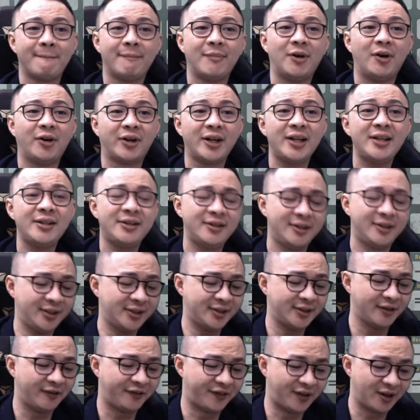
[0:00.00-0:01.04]
Okay, this is
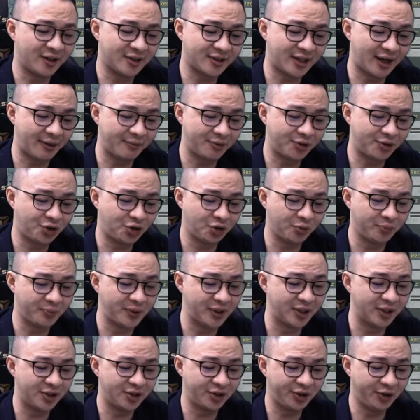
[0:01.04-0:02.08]
the first step. Should
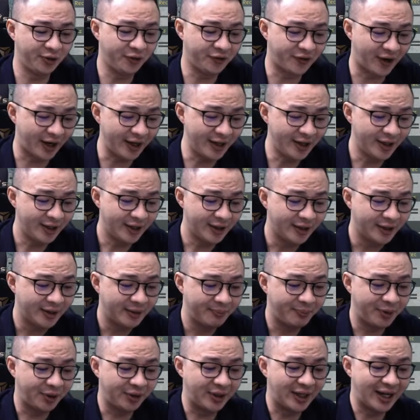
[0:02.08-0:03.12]
be still fine.
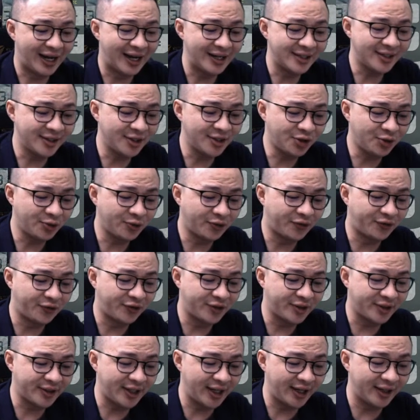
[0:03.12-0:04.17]
Because they ask us to
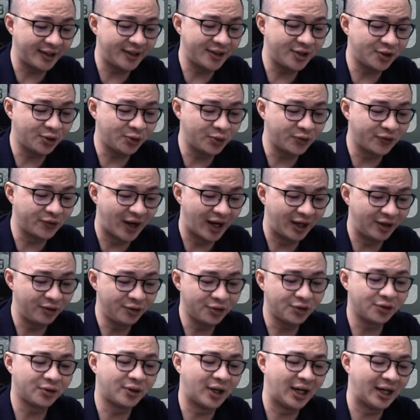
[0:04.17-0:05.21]
state these two values,
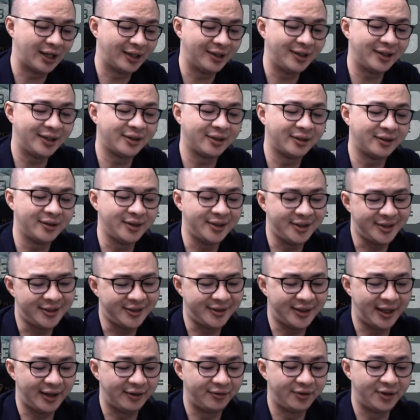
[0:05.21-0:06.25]
so I literally
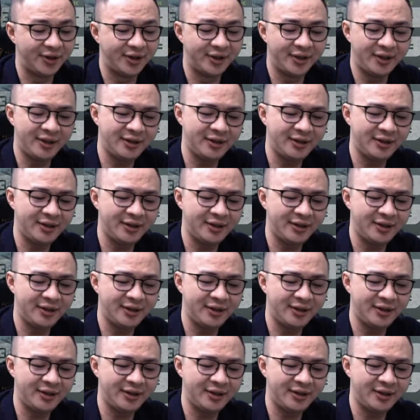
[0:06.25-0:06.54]
state already.